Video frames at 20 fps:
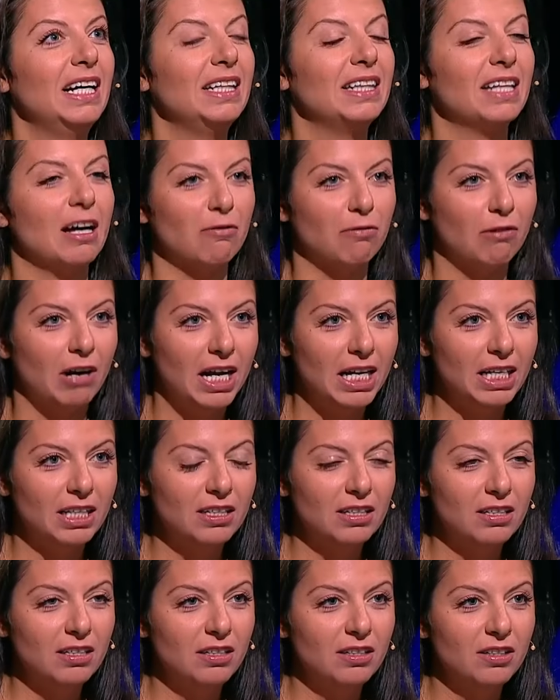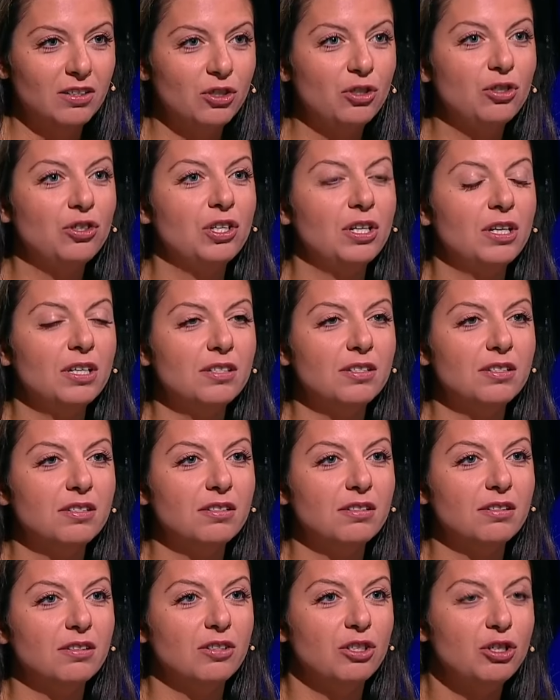Navalny
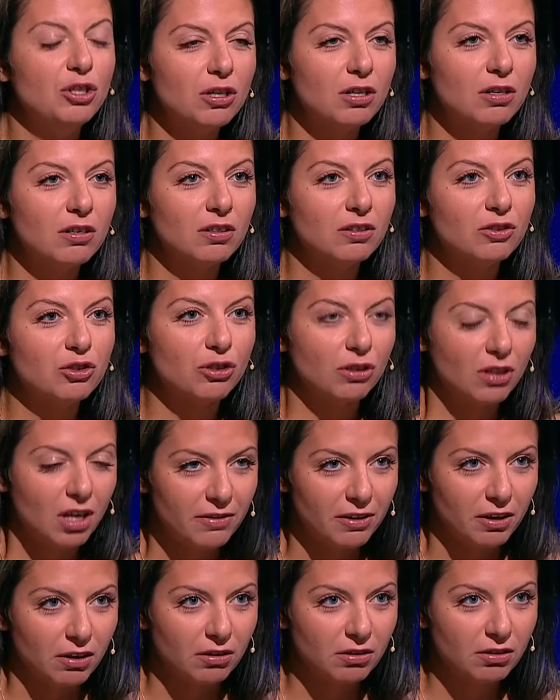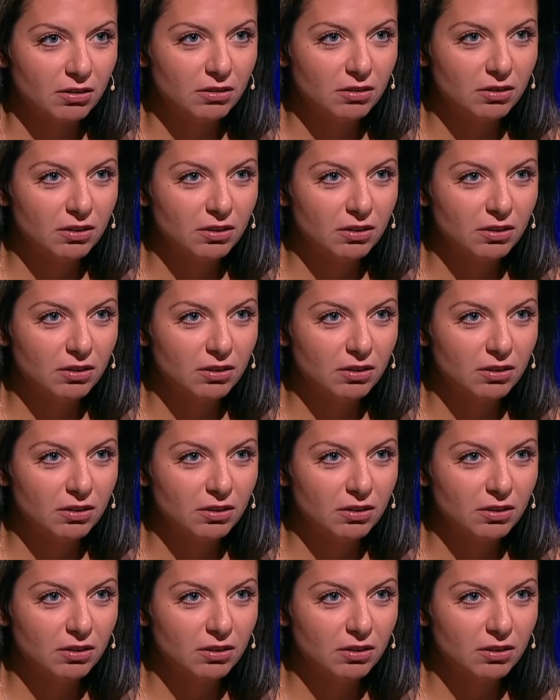is an agent of the